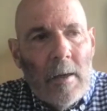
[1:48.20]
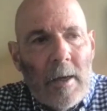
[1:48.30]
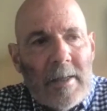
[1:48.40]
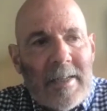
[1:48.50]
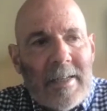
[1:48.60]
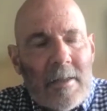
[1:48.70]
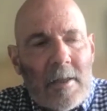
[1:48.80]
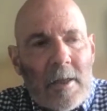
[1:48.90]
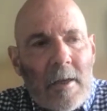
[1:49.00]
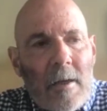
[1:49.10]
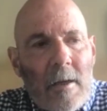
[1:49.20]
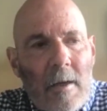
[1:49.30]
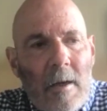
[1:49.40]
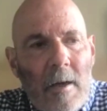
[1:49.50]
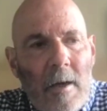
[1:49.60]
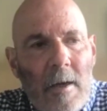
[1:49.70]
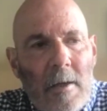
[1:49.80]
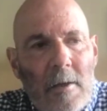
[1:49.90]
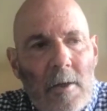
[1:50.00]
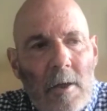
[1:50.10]
identity.
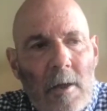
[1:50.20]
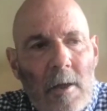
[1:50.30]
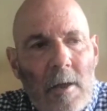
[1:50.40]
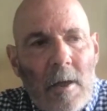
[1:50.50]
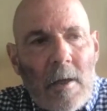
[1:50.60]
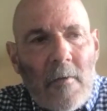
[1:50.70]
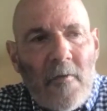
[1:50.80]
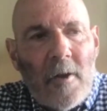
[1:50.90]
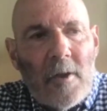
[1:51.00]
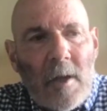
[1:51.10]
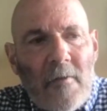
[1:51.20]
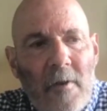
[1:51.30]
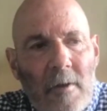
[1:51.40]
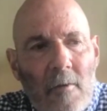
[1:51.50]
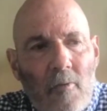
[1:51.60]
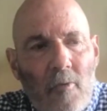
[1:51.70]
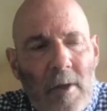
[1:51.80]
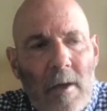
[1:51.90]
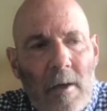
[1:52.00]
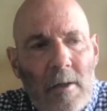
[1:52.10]
And at first I found it
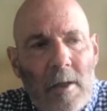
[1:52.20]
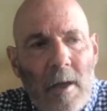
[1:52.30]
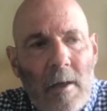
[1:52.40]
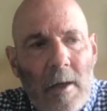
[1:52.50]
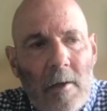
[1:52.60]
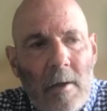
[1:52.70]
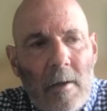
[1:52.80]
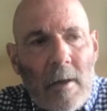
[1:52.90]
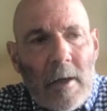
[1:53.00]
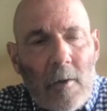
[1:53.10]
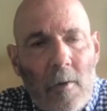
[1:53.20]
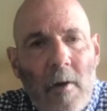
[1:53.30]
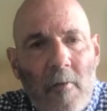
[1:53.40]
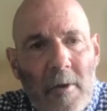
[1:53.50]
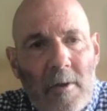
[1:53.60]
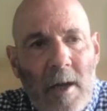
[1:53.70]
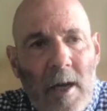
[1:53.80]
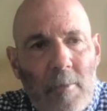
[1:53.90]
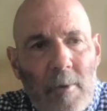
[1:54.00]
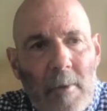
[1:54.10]
really hard to get let go of, because it
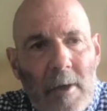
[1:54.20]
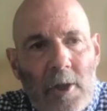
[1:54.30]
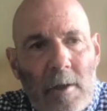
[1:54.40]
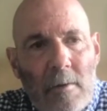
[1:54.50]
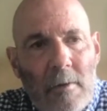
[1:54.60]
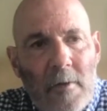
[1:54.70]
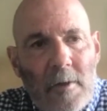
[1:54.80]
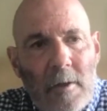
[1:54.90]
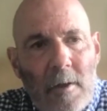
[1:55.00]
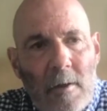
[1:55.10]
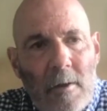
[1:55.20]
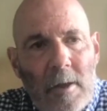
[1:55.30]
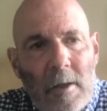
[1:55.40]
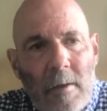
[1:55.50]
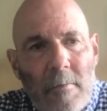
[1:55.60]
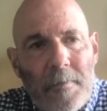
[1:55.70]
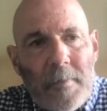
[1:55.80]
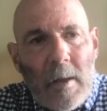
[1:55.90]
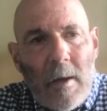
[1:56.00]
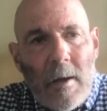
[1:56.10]
had been my shield for such a long time.
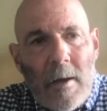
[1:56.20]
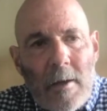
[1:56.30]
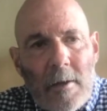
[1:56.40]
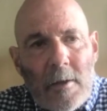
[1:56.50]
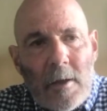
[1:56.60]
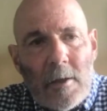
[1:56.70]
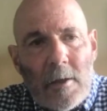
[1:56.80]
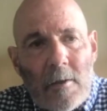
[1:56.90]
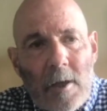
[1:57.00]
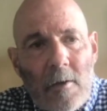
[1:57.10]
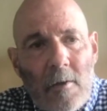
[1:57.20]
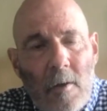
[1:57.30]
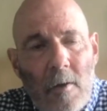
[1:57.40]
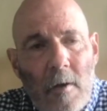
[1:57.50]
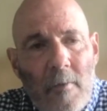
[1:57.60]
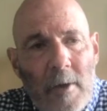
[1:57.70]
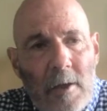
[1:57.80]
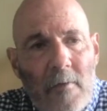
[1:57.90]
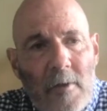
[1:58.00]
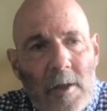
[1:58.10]
And it turns out, a lot of my
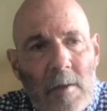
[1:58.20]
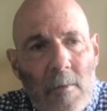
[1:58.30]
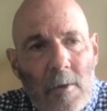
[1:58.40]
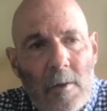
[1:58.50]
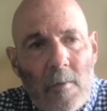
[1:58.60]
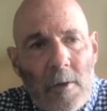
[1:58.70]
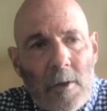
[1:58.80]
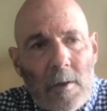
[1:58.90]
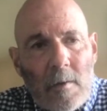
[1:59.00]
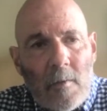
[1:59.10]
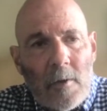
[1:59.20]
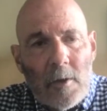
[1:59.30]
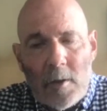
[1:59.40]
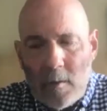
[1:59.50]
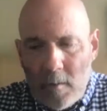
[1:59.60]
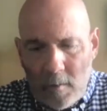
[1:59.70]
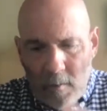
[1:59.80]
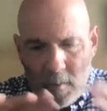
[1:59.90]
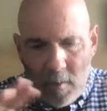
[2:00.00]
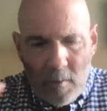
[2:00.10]
self-esteem was
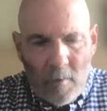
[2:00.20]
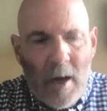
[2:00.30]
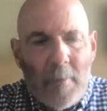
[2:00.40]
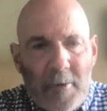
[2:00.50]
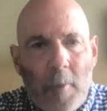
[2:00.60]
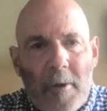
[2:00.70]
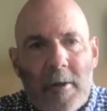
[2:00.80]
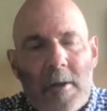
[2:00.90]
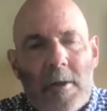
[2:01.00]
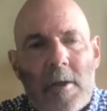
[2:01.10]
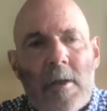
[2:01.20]
wrapped up in it.